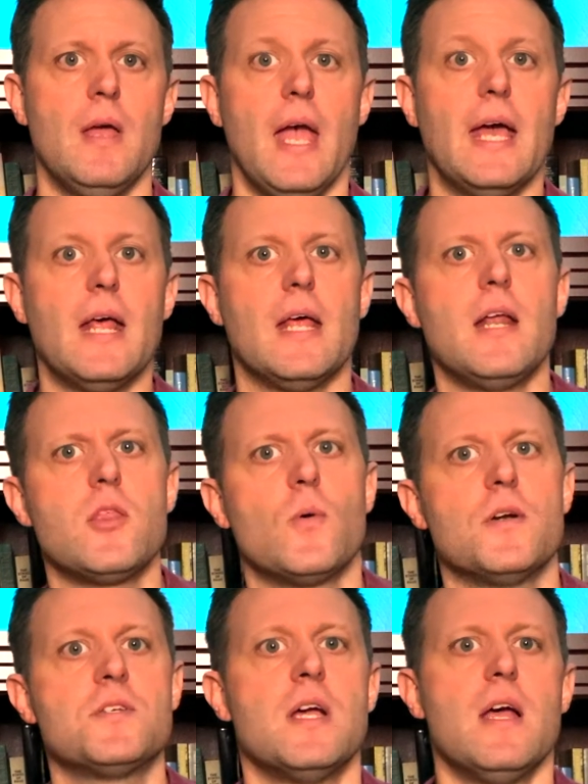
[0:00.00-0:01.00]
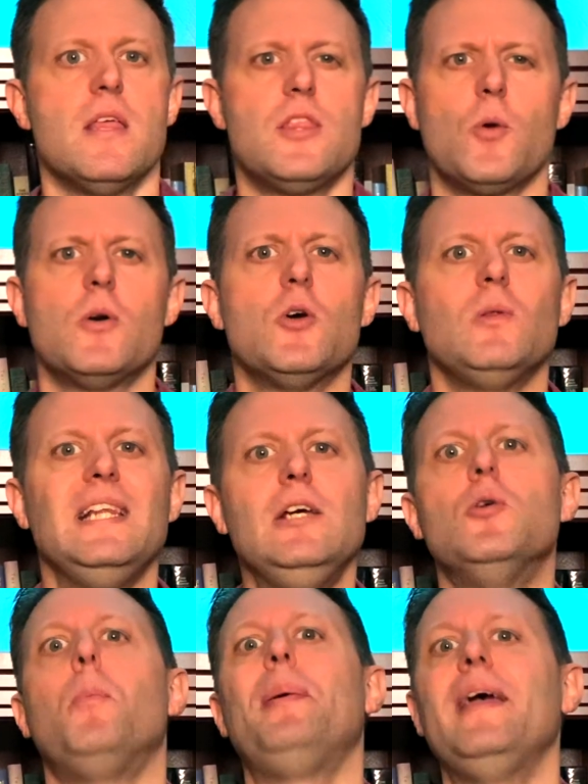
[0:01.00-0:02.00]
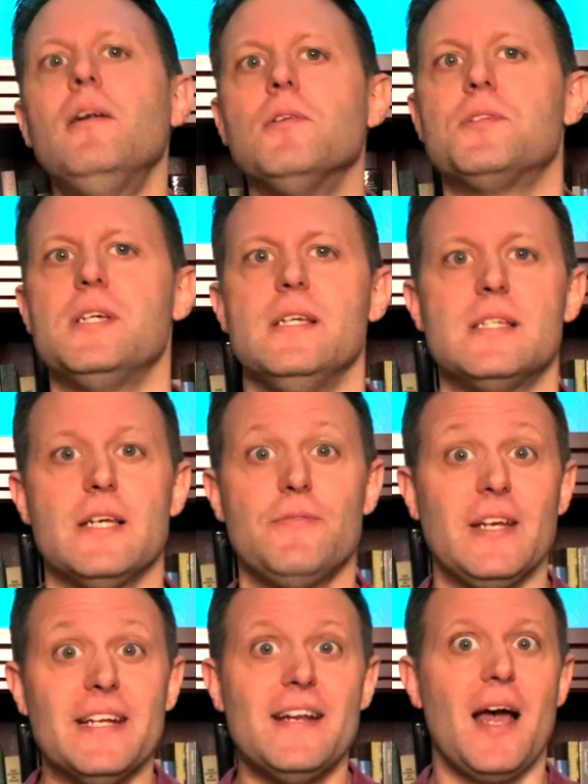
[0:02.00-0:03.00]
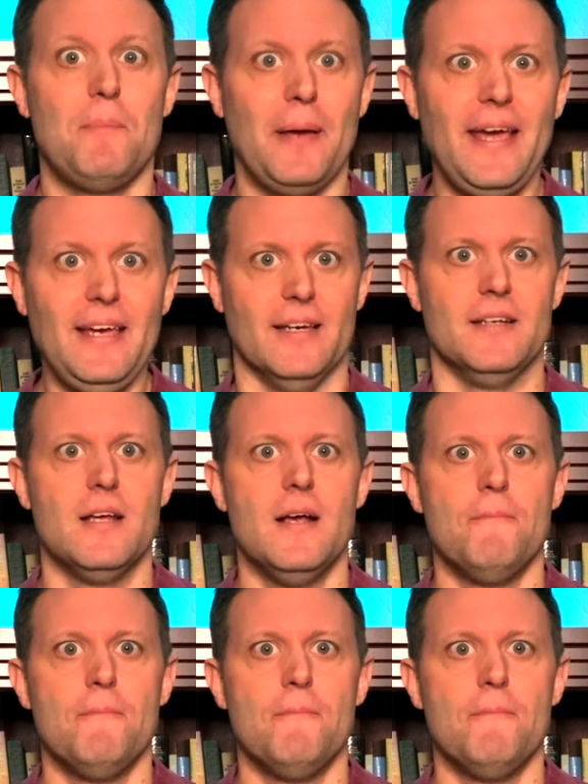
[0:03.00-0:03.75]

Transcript: In other words, there were no legal penalties if they did not pay it.